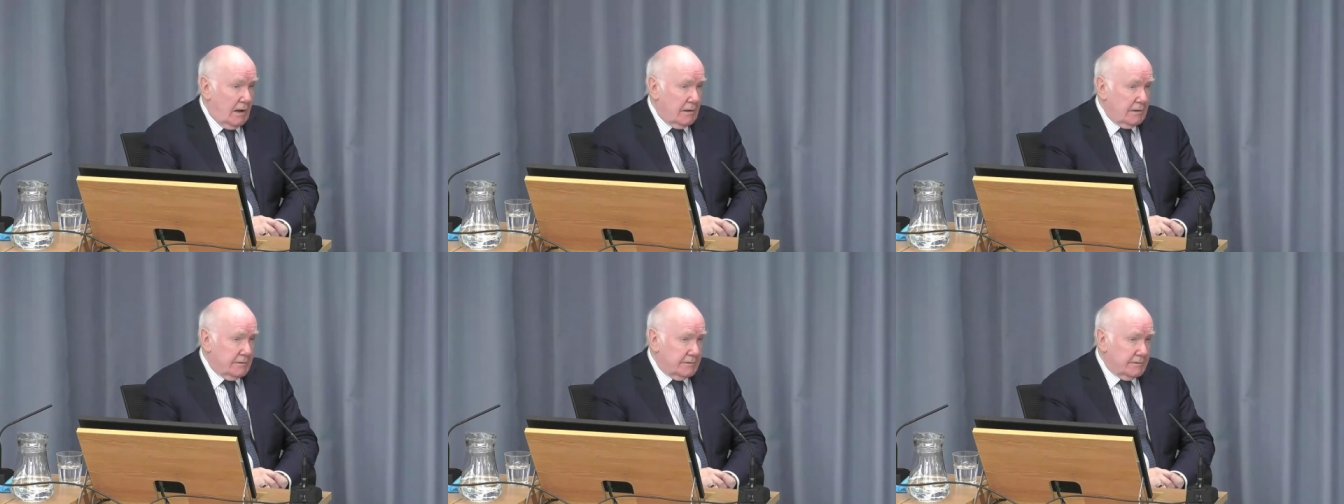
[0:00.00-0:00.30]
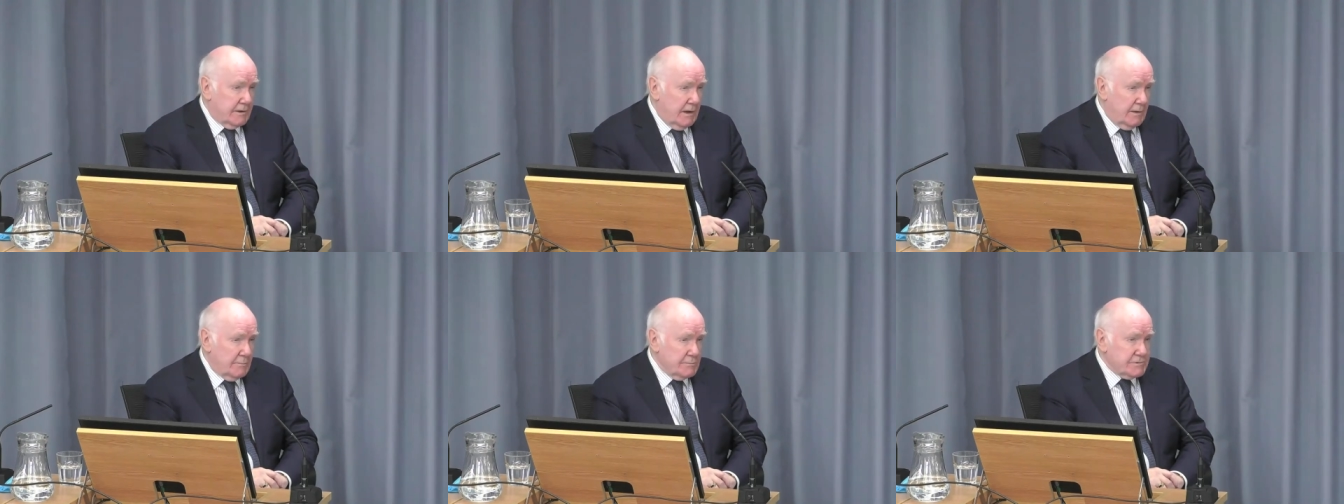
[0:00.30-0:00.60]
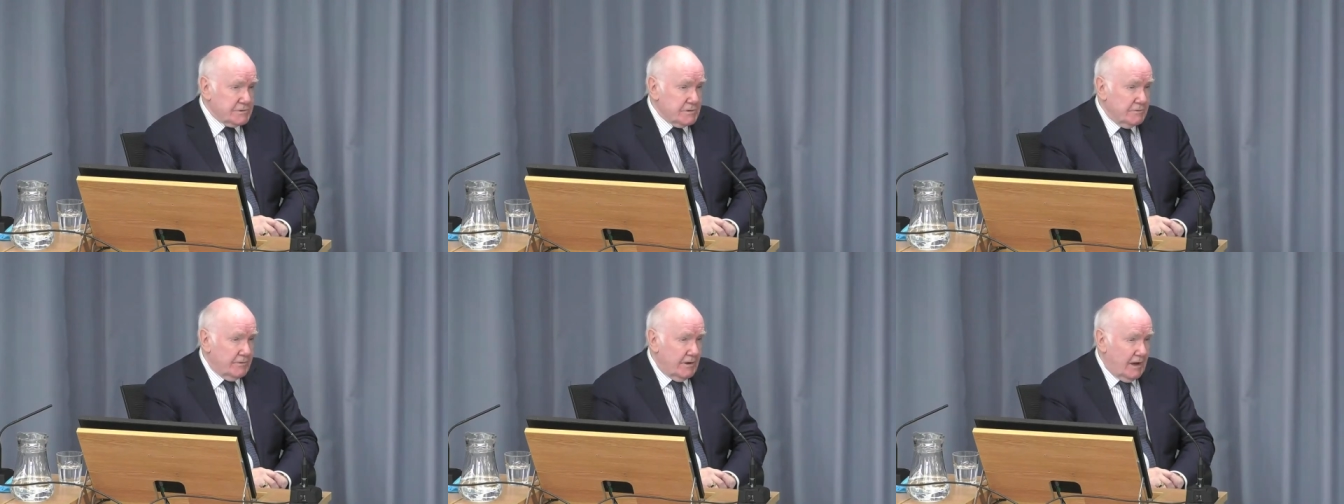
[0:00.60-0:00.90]
in
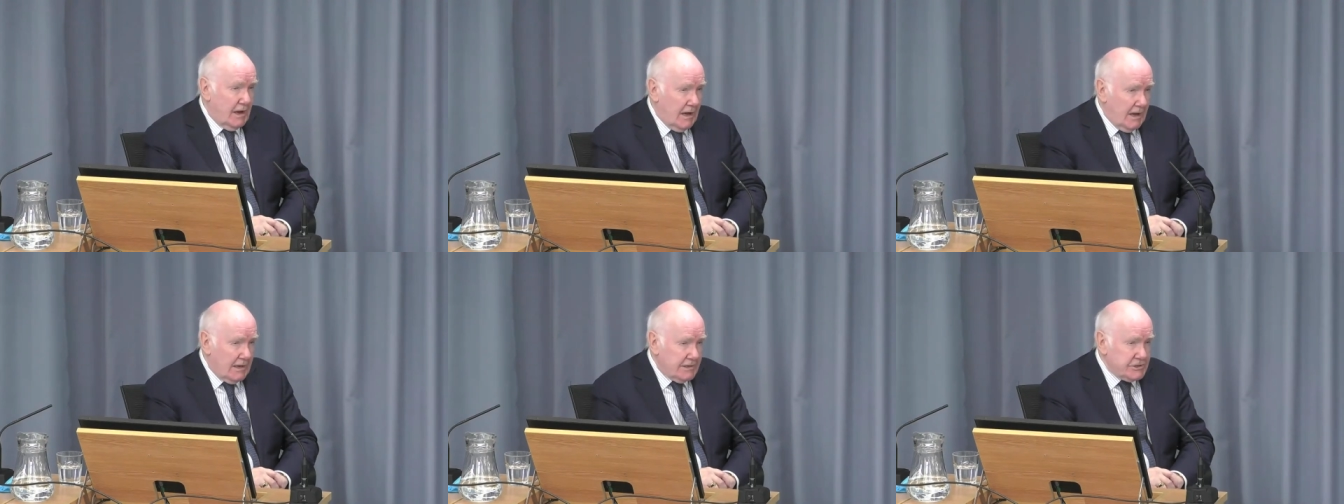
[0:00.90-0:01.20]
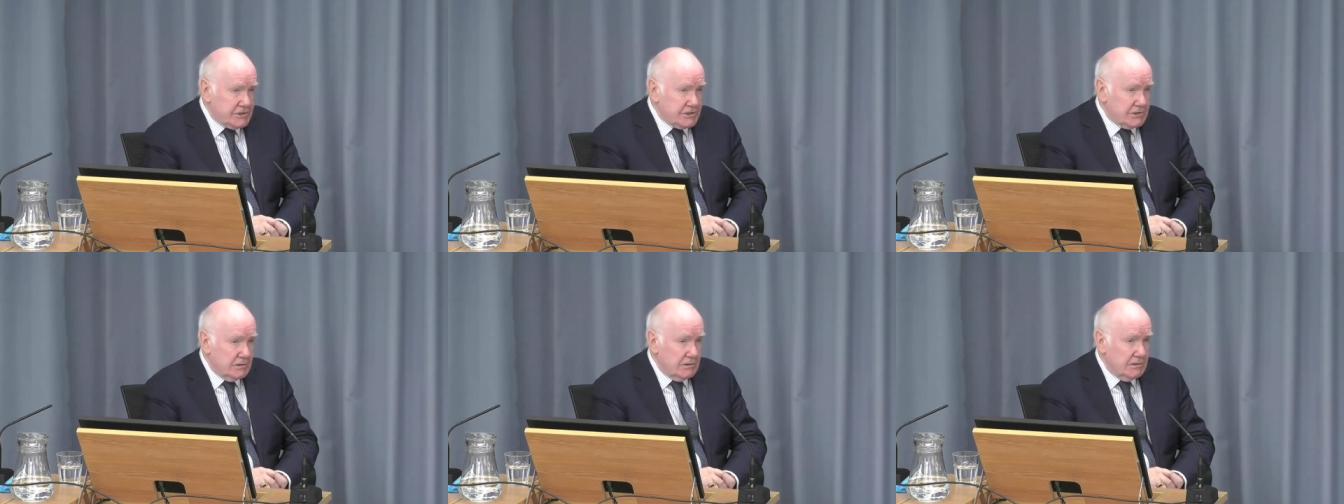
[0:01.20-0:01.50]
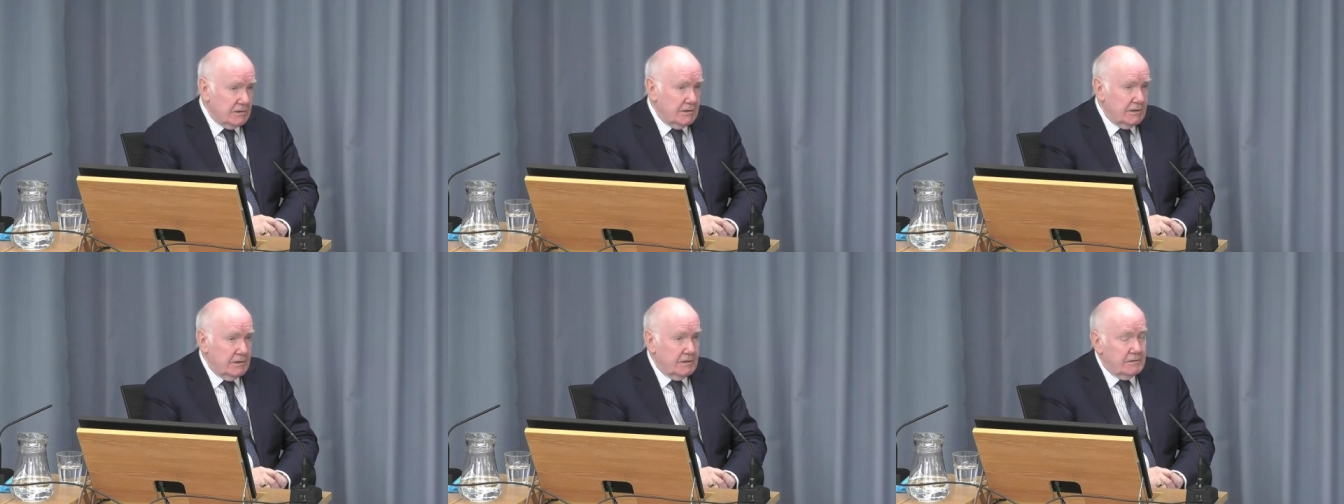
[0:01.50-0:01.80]
terms of
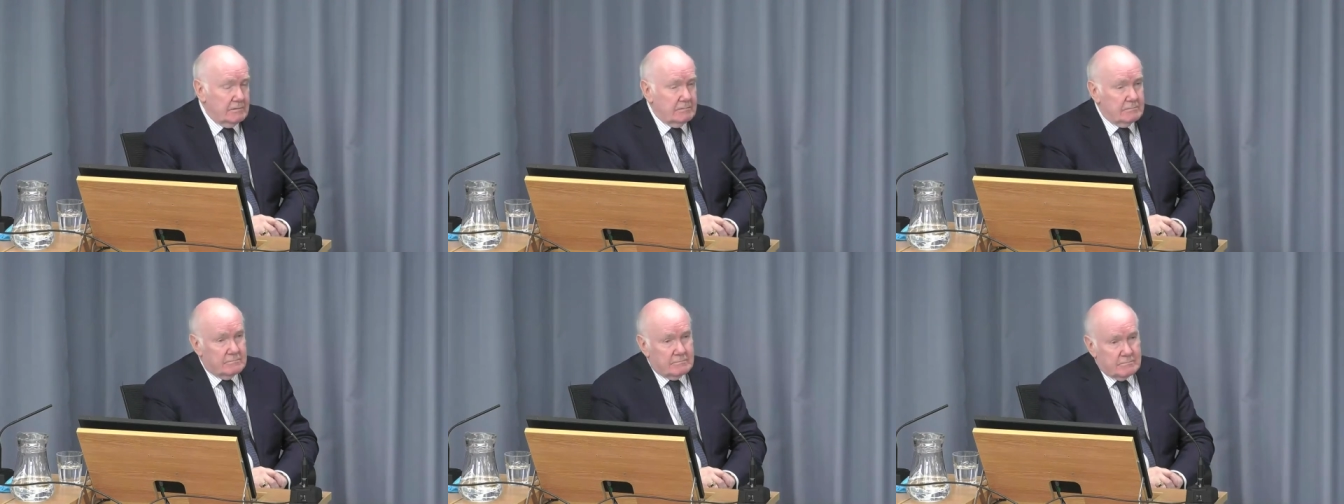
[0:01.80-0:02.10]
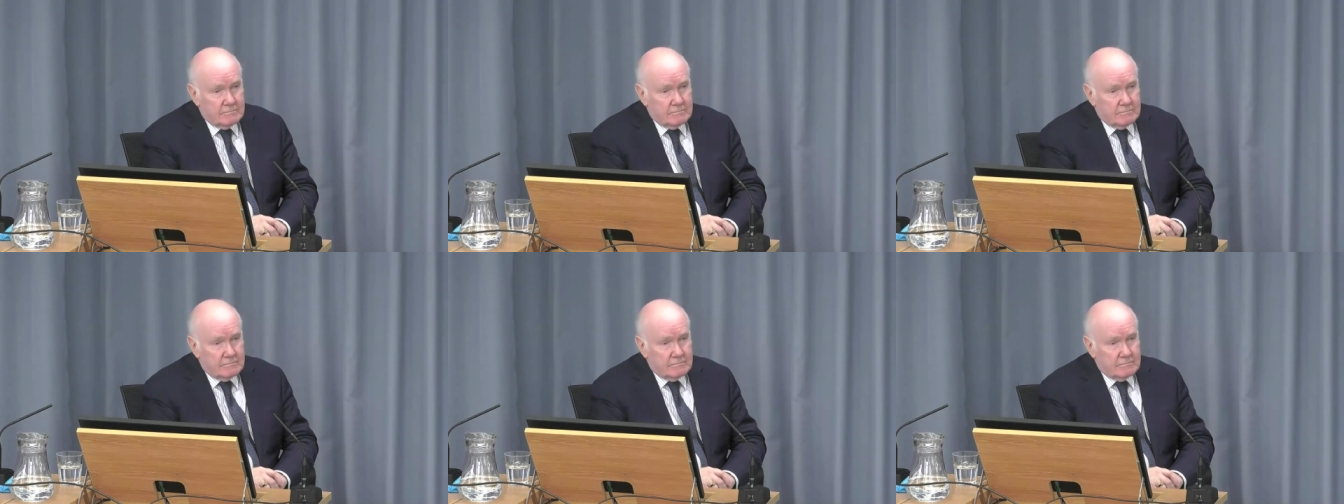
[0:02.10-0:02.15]
actually